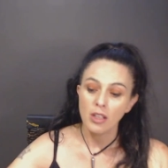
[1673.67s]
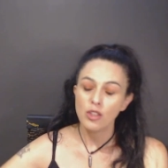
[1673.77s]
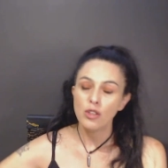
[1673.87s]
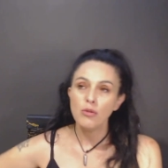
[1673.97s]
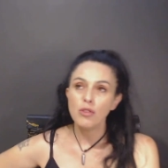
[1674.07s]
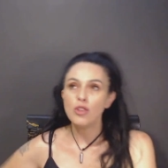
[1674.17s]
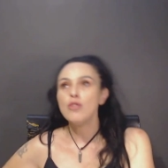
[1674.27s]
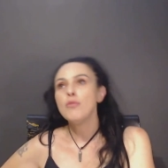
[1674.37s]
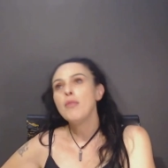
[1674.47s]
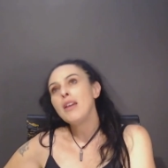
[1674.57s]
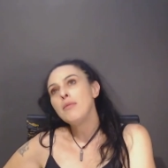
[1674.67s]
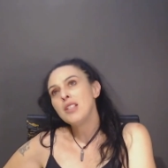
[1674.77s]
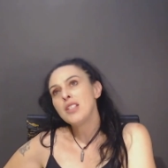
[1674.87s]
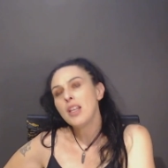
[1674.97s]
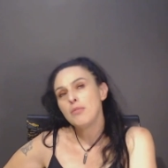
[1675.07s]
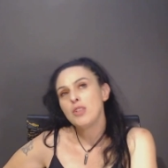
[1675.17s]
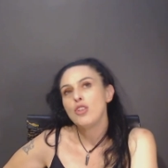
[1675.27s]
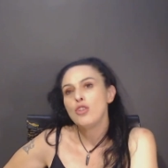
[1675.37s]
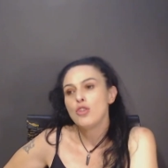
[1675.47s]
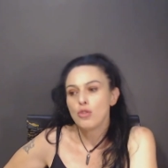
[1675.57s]
you, you may be
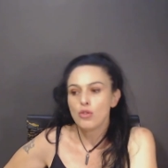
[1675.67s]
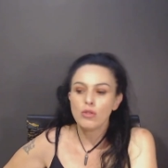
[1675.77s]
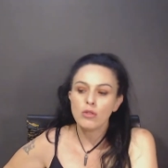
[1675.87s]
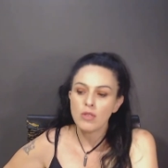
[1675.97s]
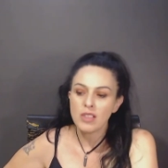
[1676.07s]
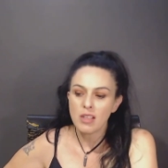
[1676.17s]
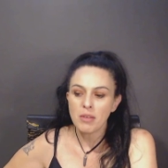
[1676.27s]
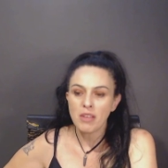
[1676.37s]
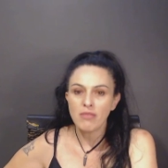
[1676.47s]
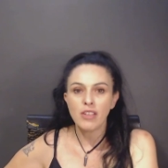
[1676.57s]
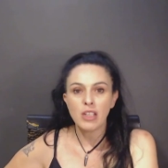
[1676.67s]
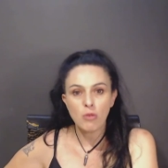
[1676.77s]
tempted to look at something and feel